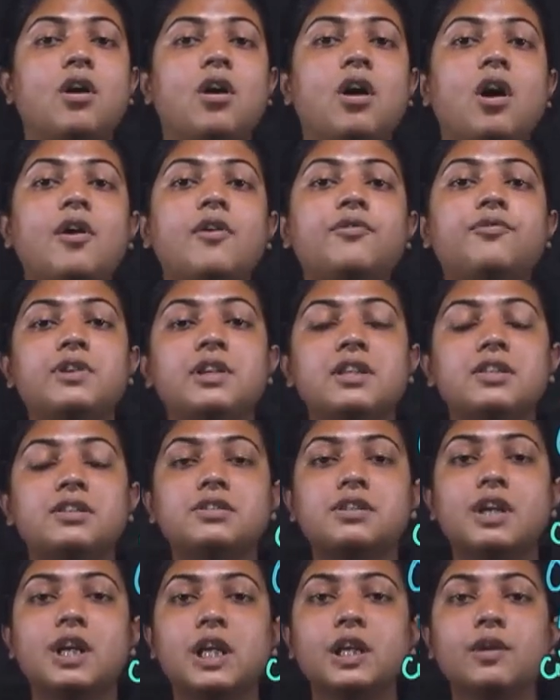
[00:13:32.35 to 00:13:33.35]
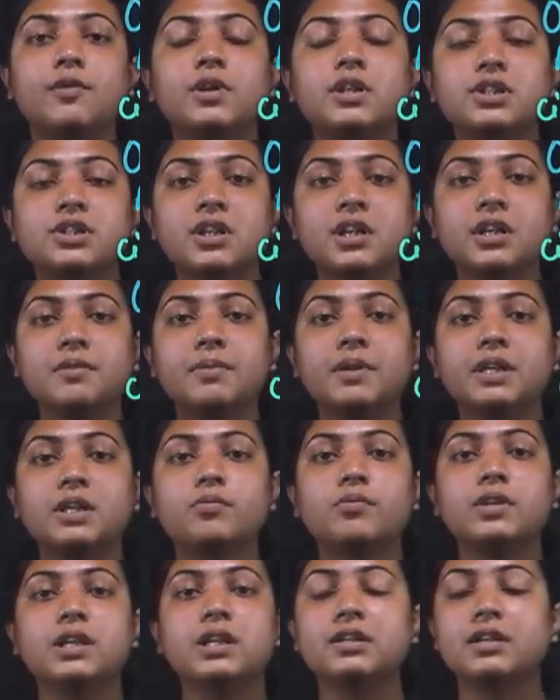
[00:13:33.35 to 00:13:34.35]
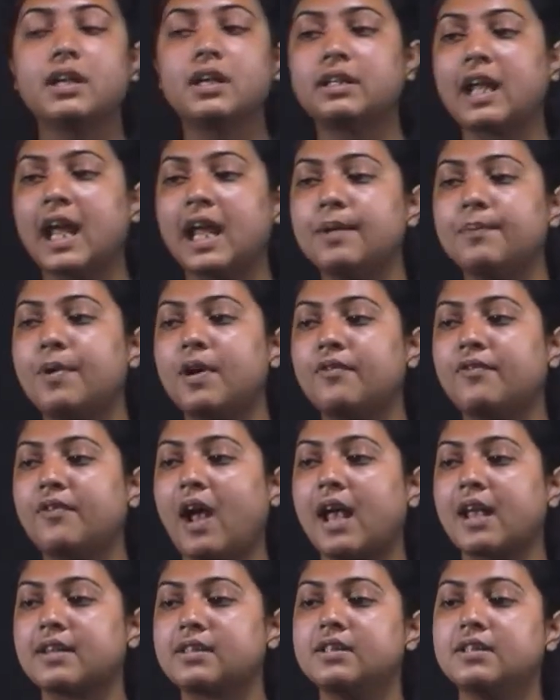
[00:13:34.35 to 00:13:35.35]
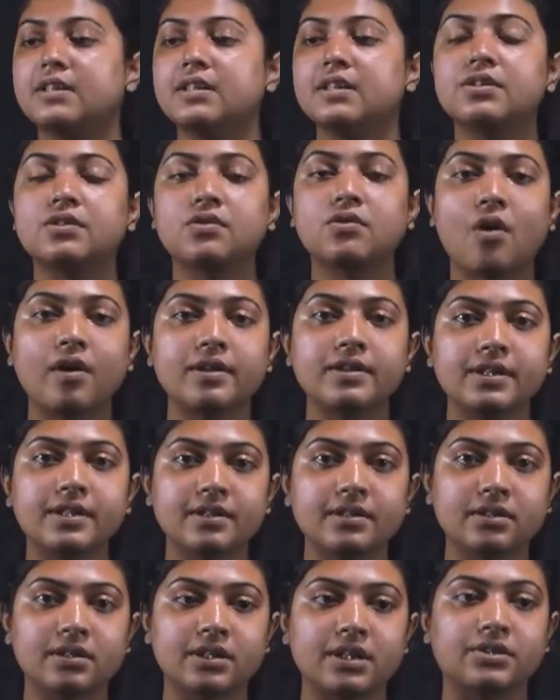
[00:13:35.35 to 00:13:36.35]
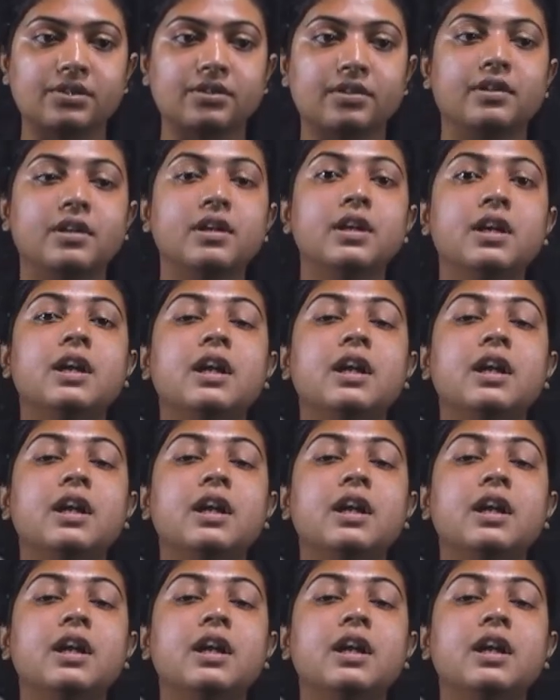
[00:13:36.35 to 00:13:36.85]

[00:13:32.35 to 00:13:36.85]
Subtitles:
of distinguishing between the type of acid is concentration.